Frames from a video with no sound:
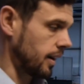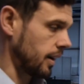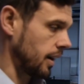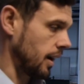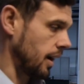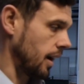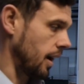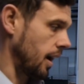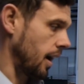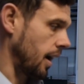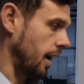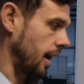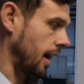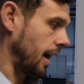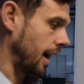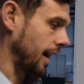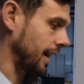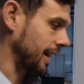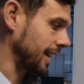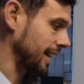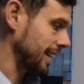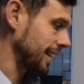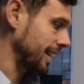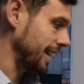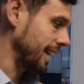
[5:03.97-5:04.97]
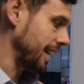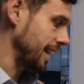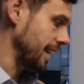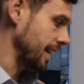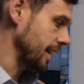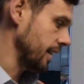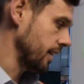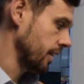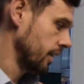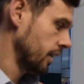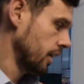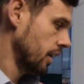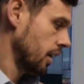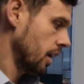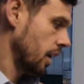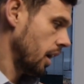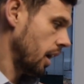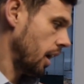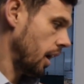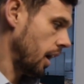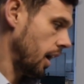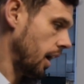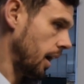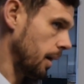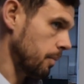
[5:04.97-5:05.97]
a, a clean
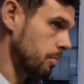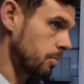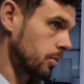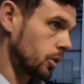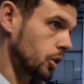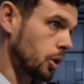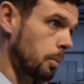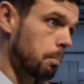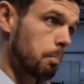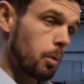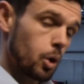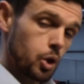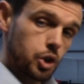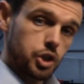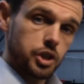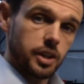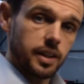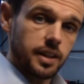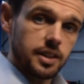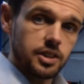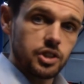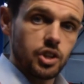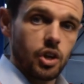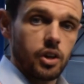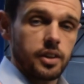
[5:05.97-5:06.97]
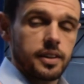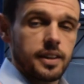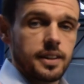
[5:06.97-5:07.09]
um, combustion inside